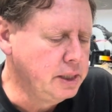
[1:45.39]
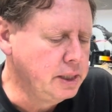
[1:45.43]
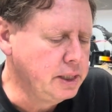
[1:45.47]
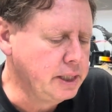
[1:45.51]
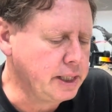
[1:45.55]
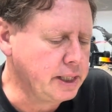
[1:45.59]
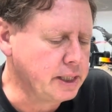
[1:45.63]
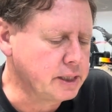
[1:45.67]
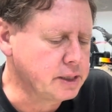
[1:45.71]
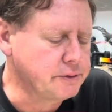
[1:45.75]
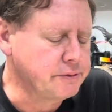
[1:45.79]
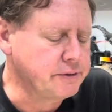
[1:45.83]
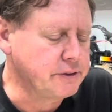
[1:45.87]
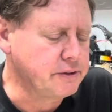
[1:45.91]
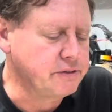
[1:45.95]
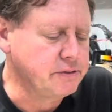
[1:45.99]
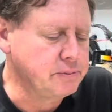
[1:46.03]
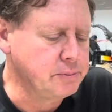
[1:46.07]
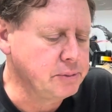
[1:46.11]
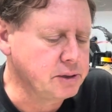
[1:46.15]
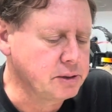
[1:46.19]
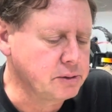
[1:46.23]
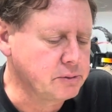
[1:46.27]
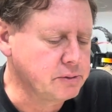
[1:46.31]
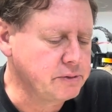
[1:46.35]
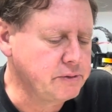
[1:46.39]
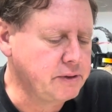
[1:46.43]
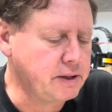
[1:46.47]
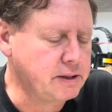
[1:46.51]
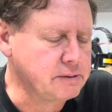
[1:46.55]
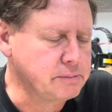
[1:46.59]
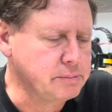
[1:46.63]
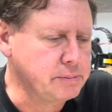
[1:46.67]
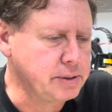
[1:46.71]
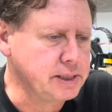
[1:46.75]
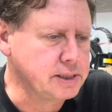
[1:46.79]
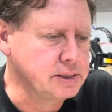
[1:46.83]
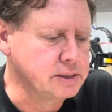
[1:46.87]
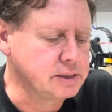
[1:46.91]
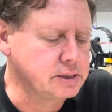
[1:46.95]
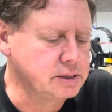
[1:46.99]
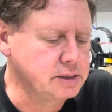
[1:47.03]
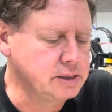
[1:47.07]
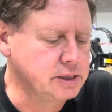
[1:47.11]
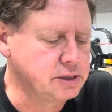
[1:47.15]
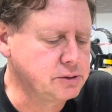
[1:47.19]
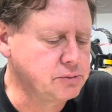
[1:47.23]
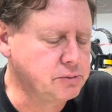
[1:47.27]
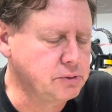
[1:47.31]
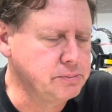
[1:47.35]
And if you're familiar with fountain pens,
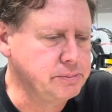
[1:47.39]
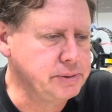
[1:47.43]
this will